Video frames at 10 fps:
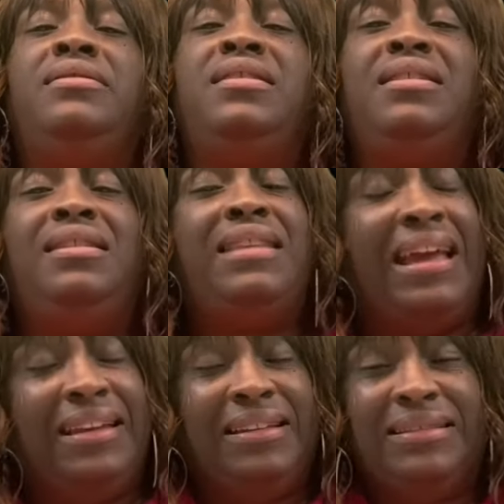to the
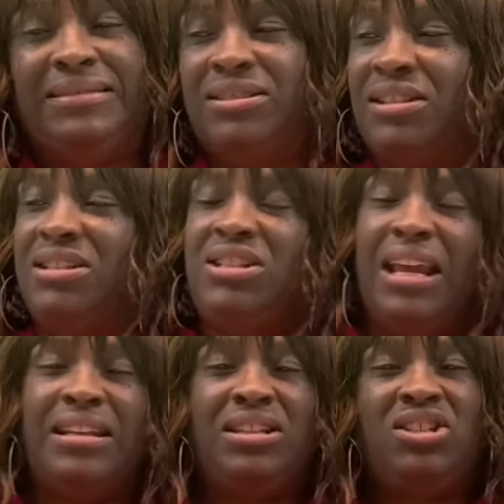ladies of the,
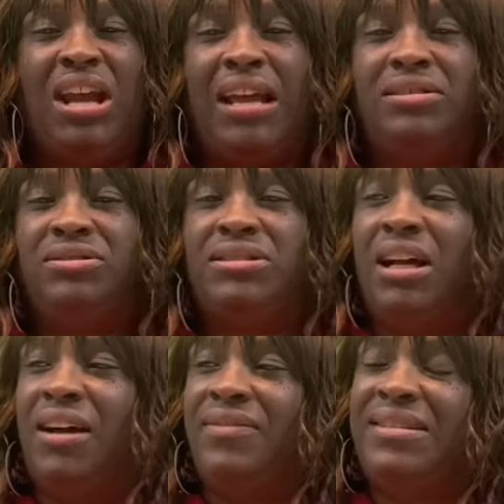and the channels
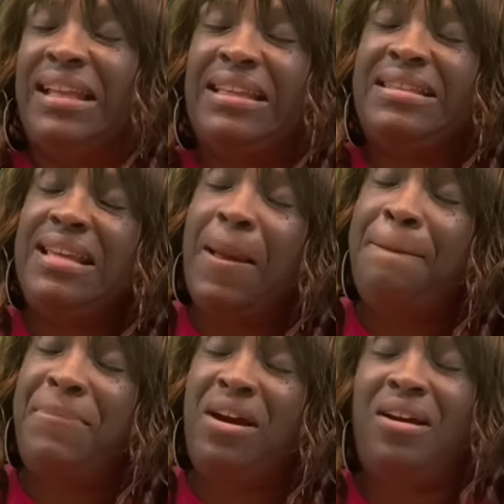of
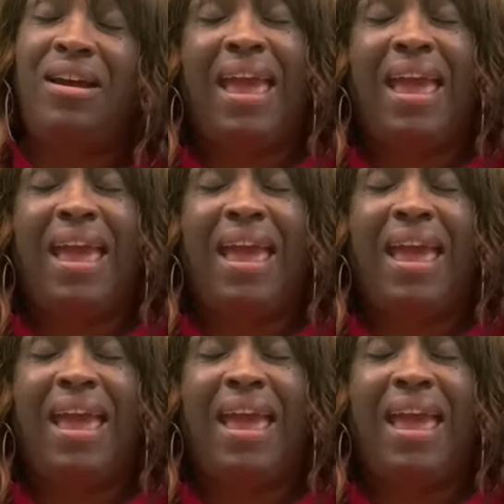Slaytember.